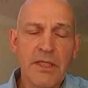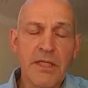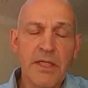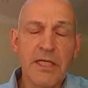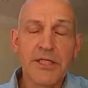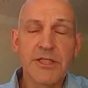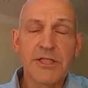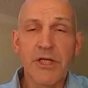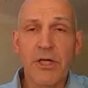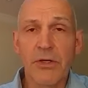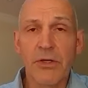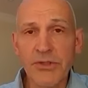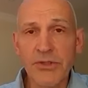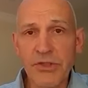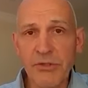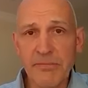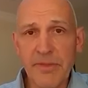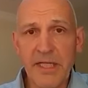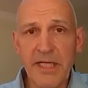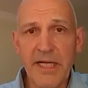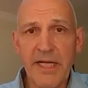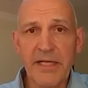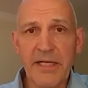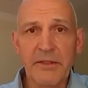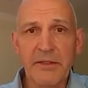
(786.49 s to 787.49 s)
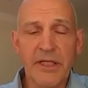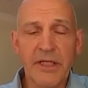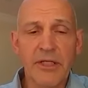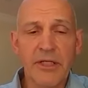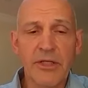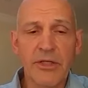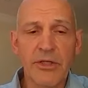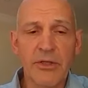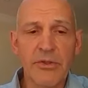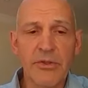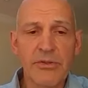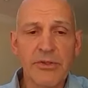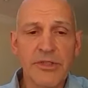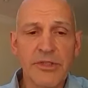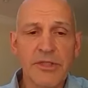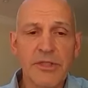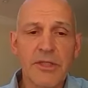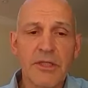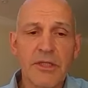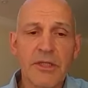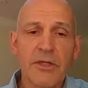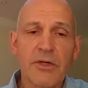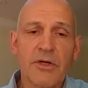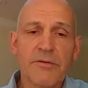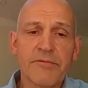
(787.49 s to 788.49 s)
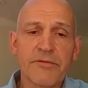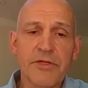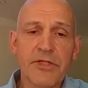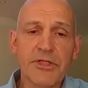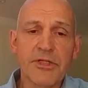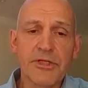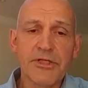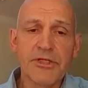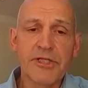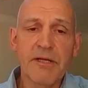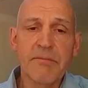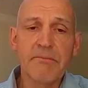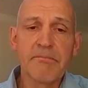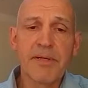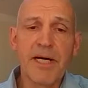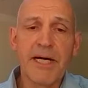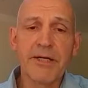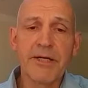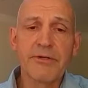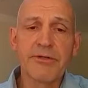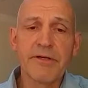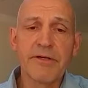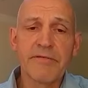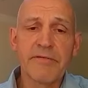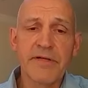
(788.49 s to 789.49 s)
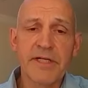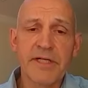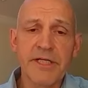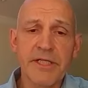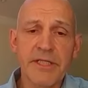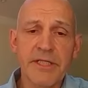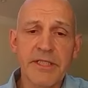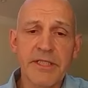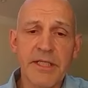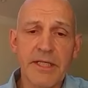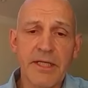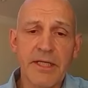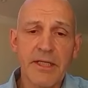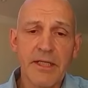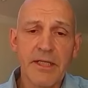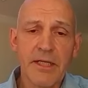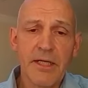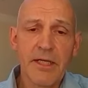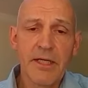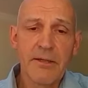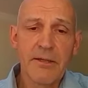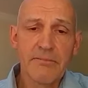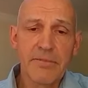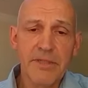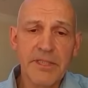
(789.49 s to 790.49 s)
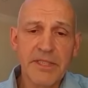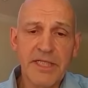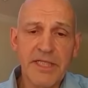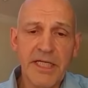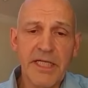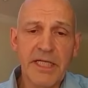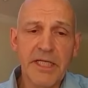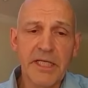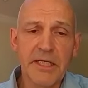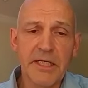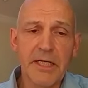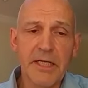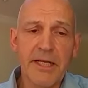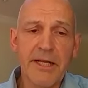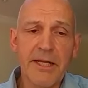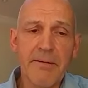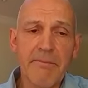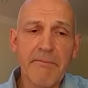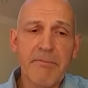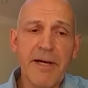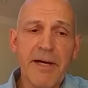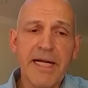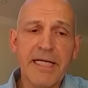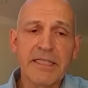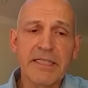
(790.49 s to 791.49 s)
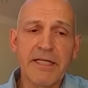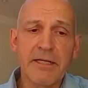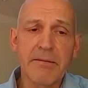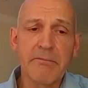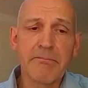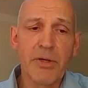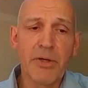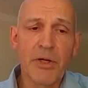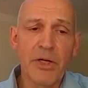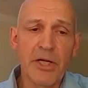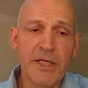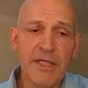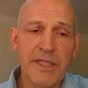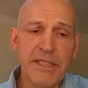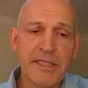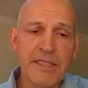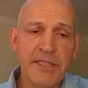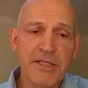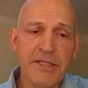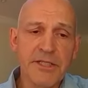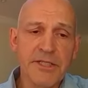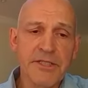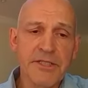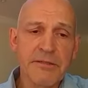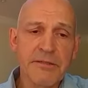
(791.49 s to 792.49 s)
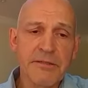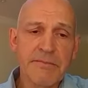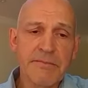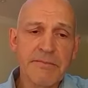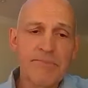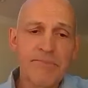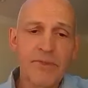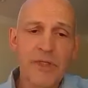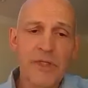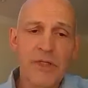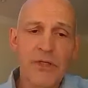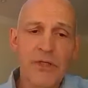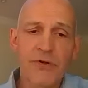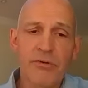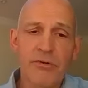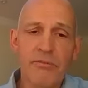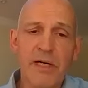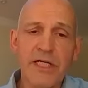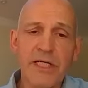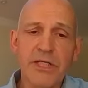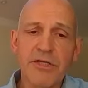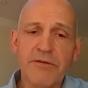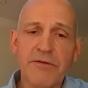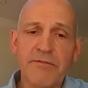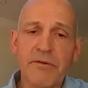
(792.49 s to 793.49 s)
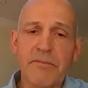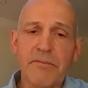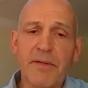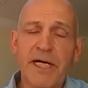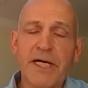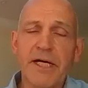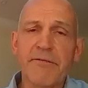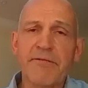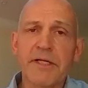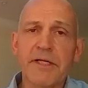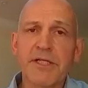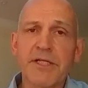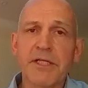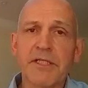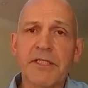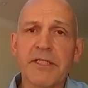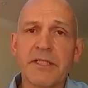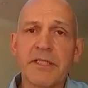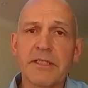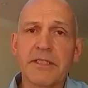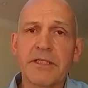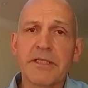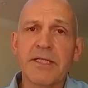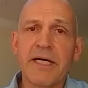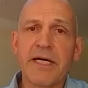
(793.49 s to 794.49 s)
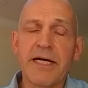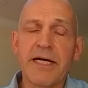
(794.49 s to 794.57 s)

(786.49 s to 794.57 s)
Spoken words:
It's also been held accused of reducing biodiversity, particularly impacting pollinators, although much of the biodiversity